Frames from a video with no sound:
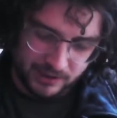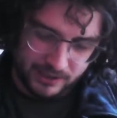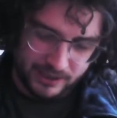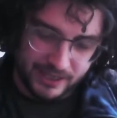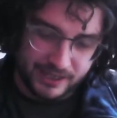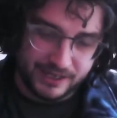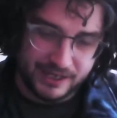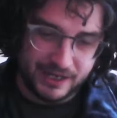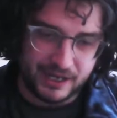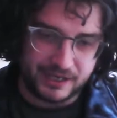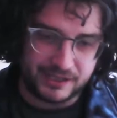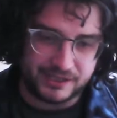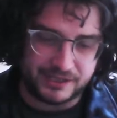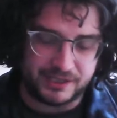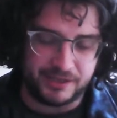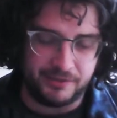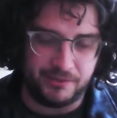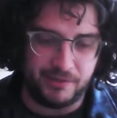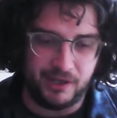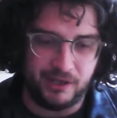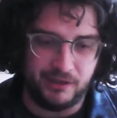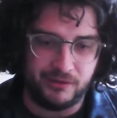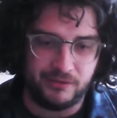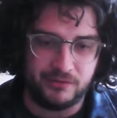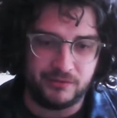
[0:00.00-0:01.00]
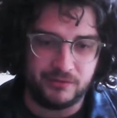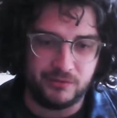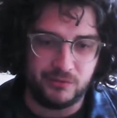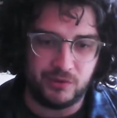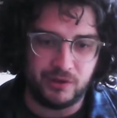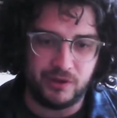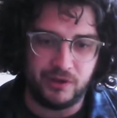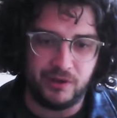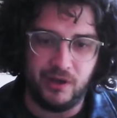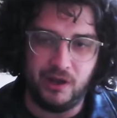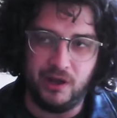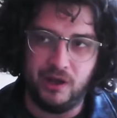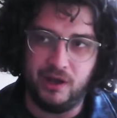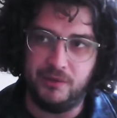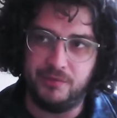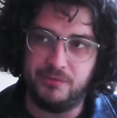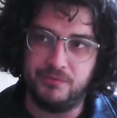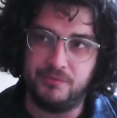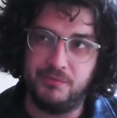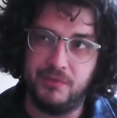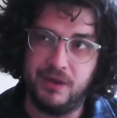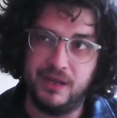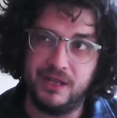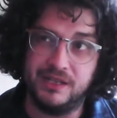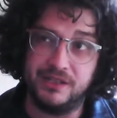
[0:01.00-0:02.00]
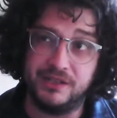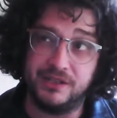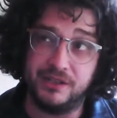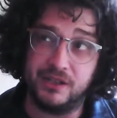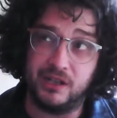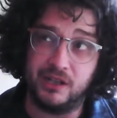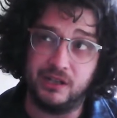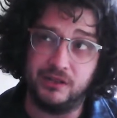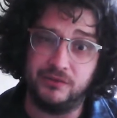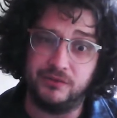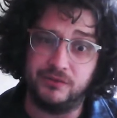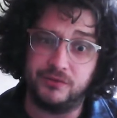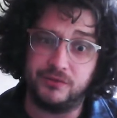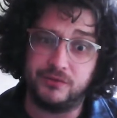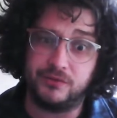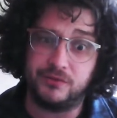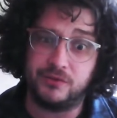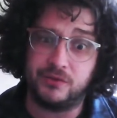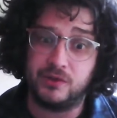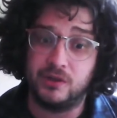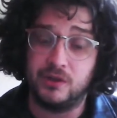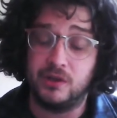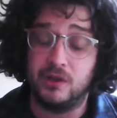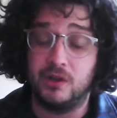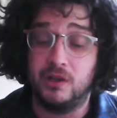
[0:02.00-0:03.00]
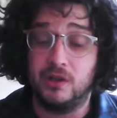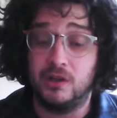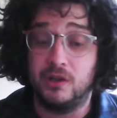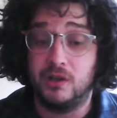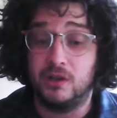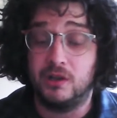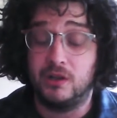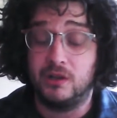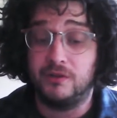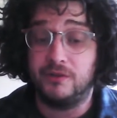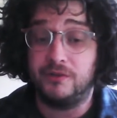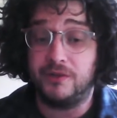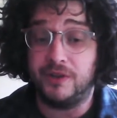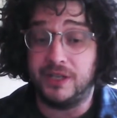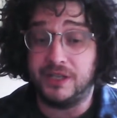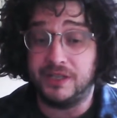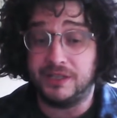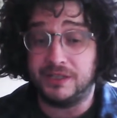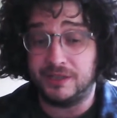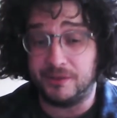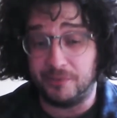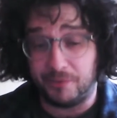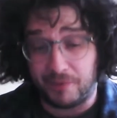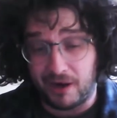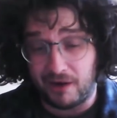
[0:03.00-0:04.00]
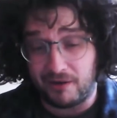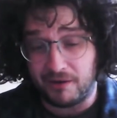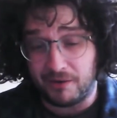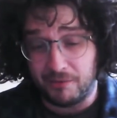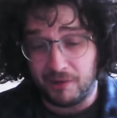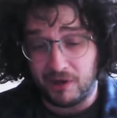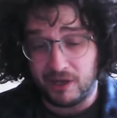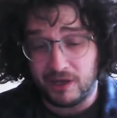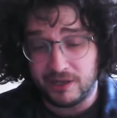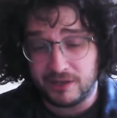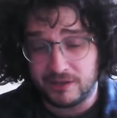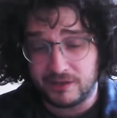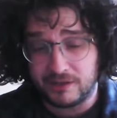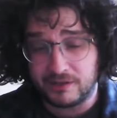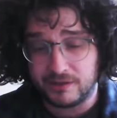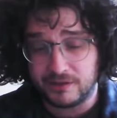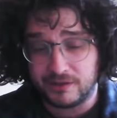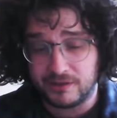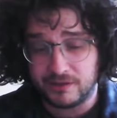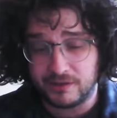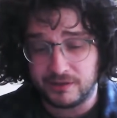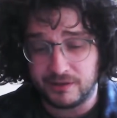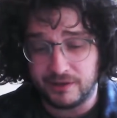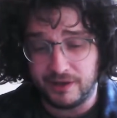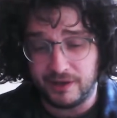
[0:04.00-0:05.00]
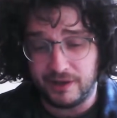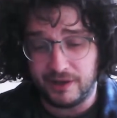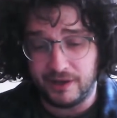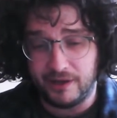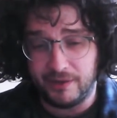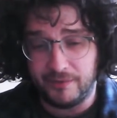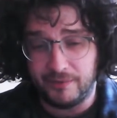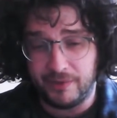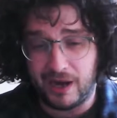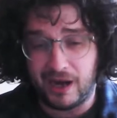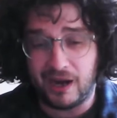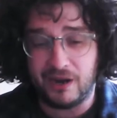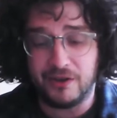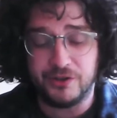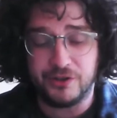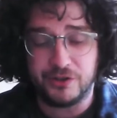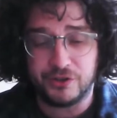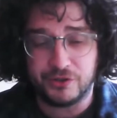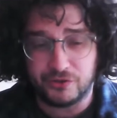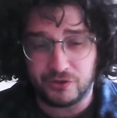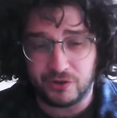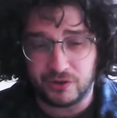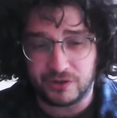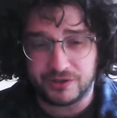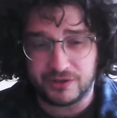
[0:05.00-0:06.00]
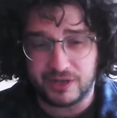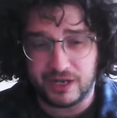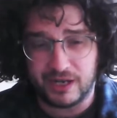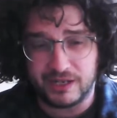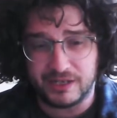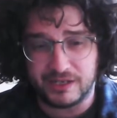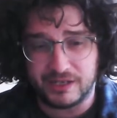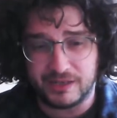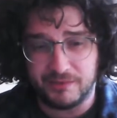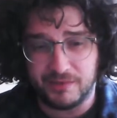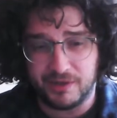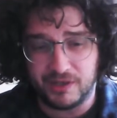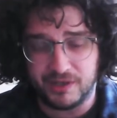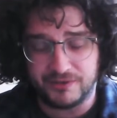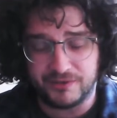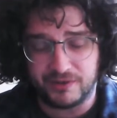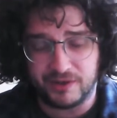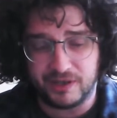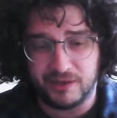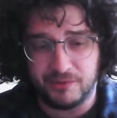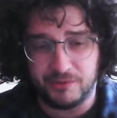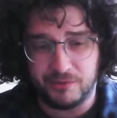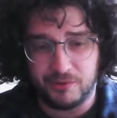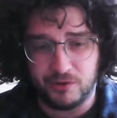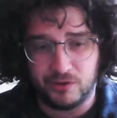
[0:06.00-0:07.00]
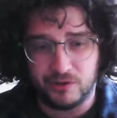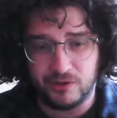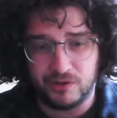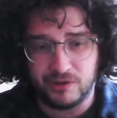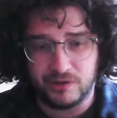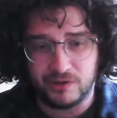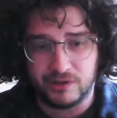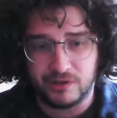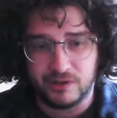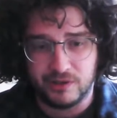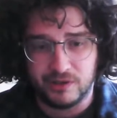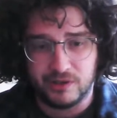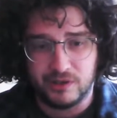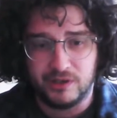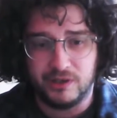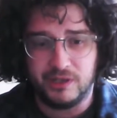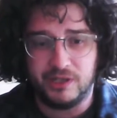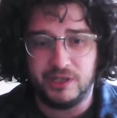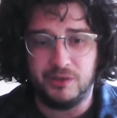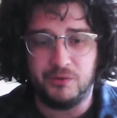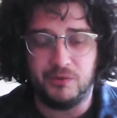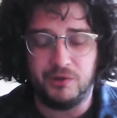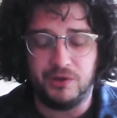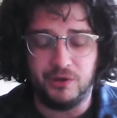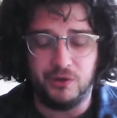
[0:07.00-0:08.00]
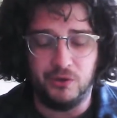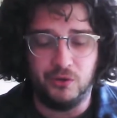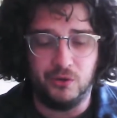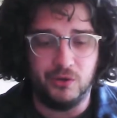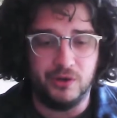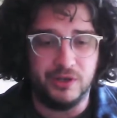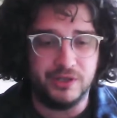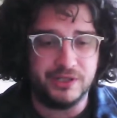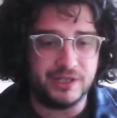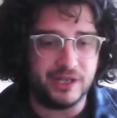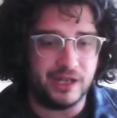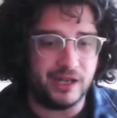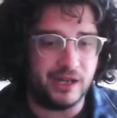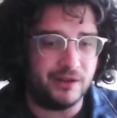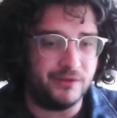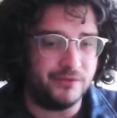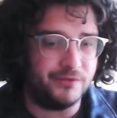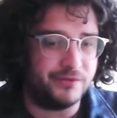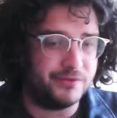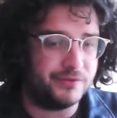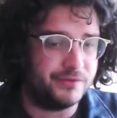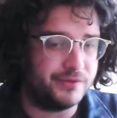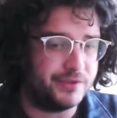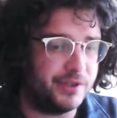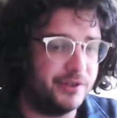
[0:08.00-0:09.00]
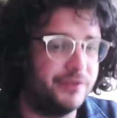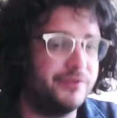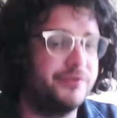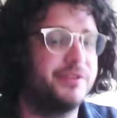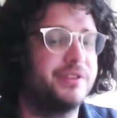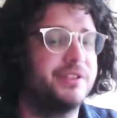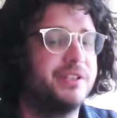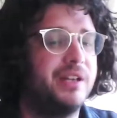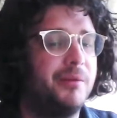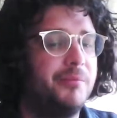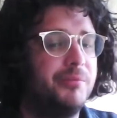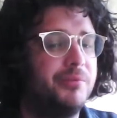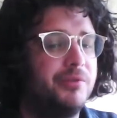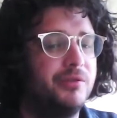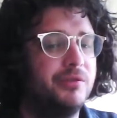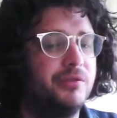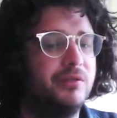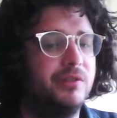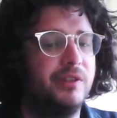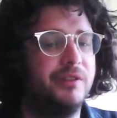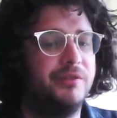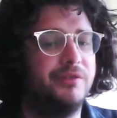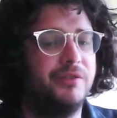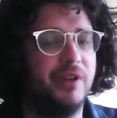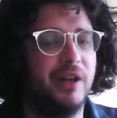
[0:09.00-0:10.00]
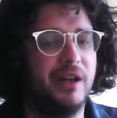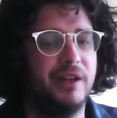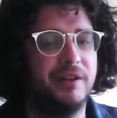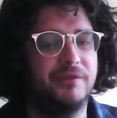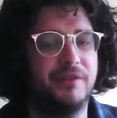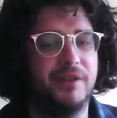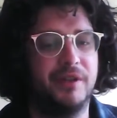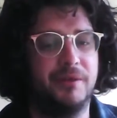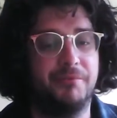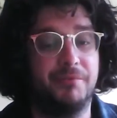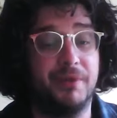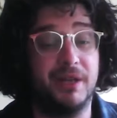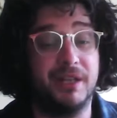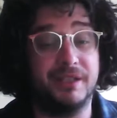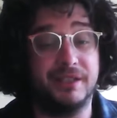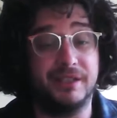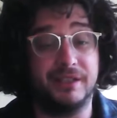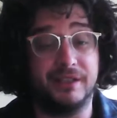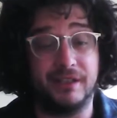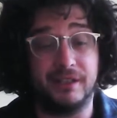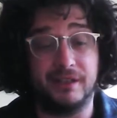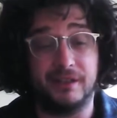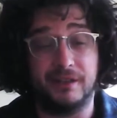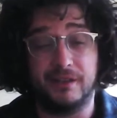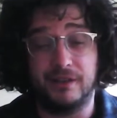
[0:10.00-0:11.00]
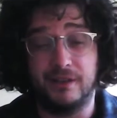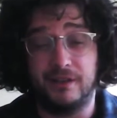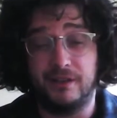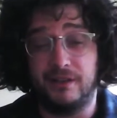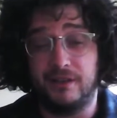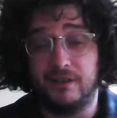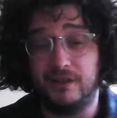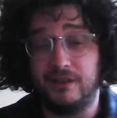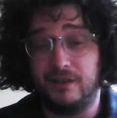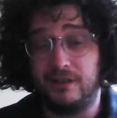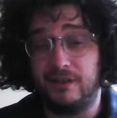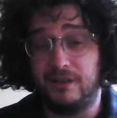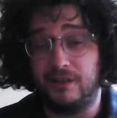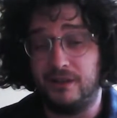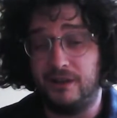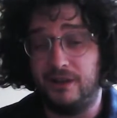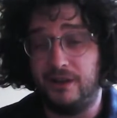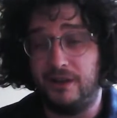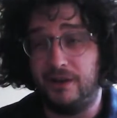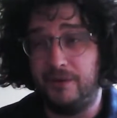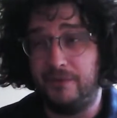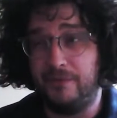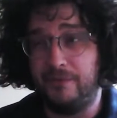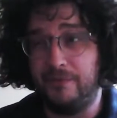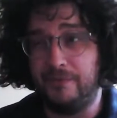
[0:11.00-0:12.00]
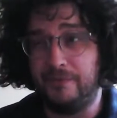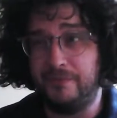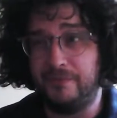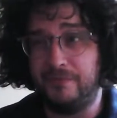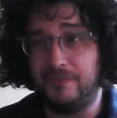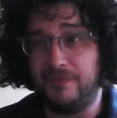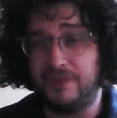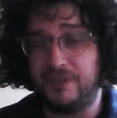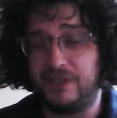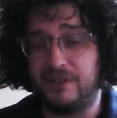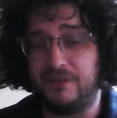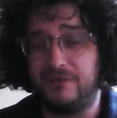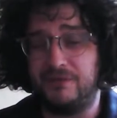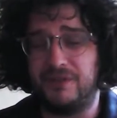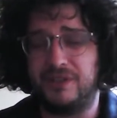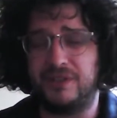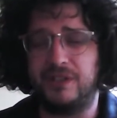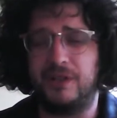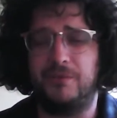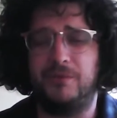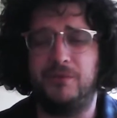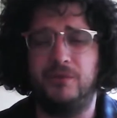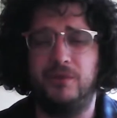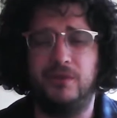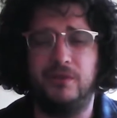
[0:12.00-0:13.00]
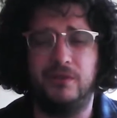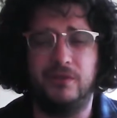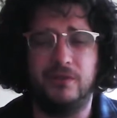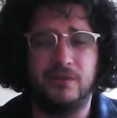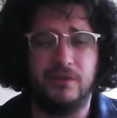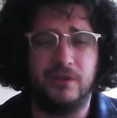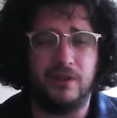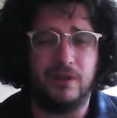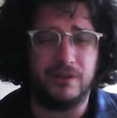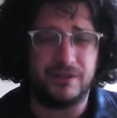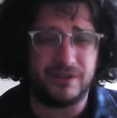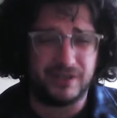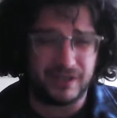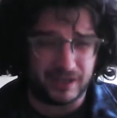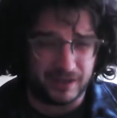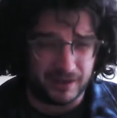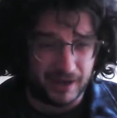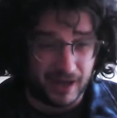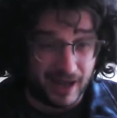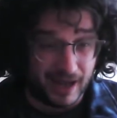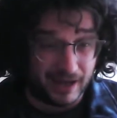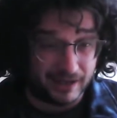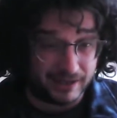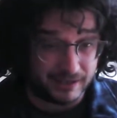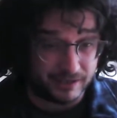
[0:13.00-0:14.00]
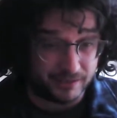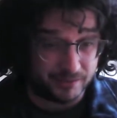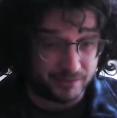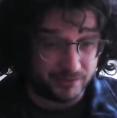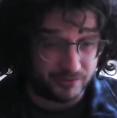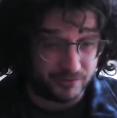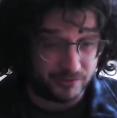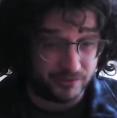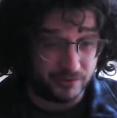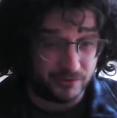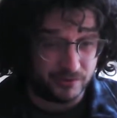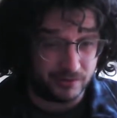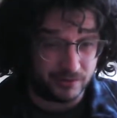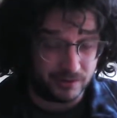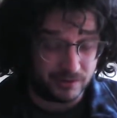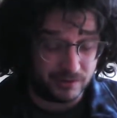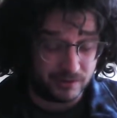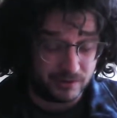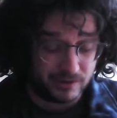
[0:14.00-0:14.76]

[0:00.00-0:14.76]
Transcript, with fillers: in HTML, one of the major kind of things to bear in mind, um, how you structure HTML is very important. You want to always have, so for example, if you had a very basic, um, say for example, I was saying headers before,